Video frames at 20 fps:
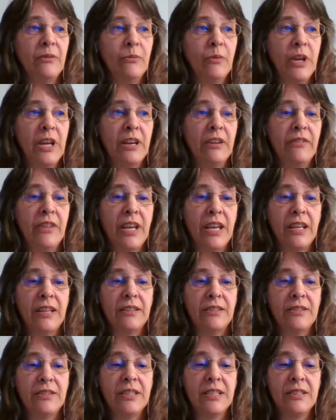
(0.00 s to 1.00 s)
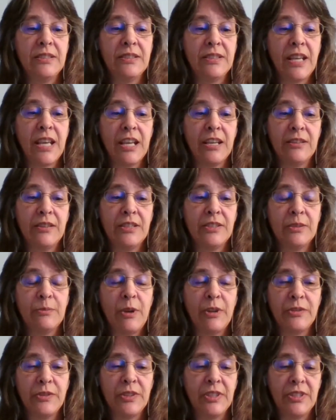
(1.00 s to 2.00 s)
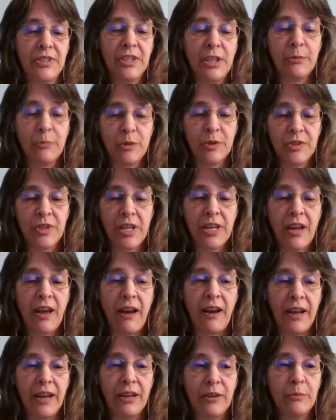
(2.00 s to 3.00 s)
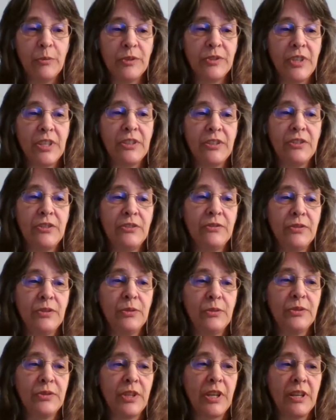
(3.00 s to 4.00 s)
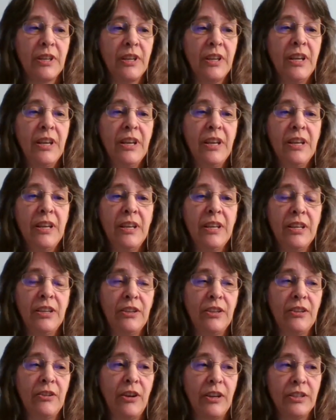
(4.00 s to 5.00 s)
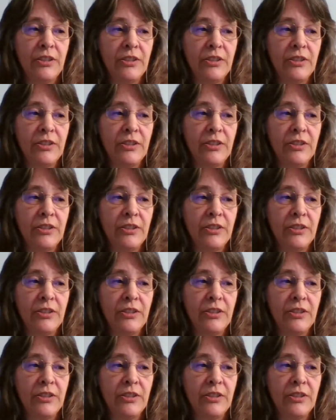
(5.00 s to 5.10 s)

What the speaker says: where they did say there's about 16% higher percentage of suicide in